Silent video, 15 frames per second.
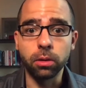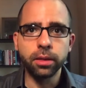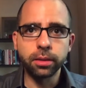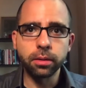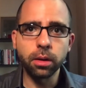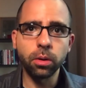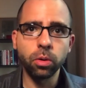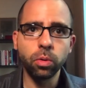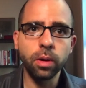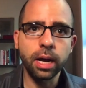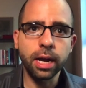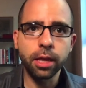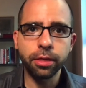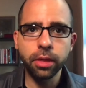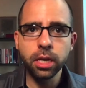So, I
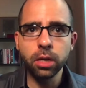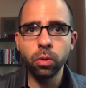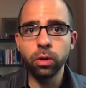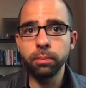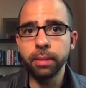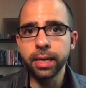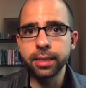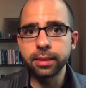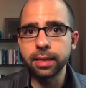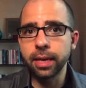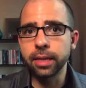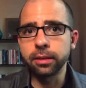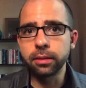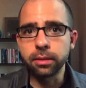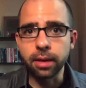think it would make
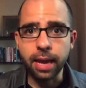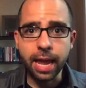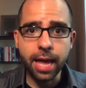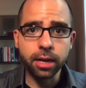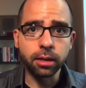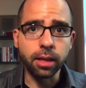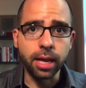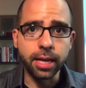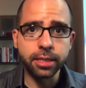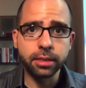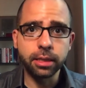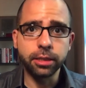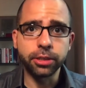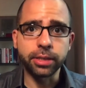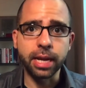sense to analyze
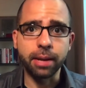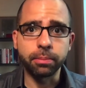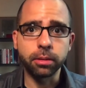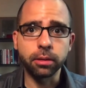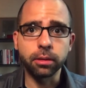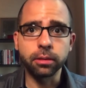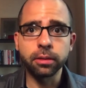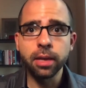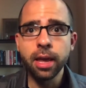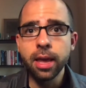these chapters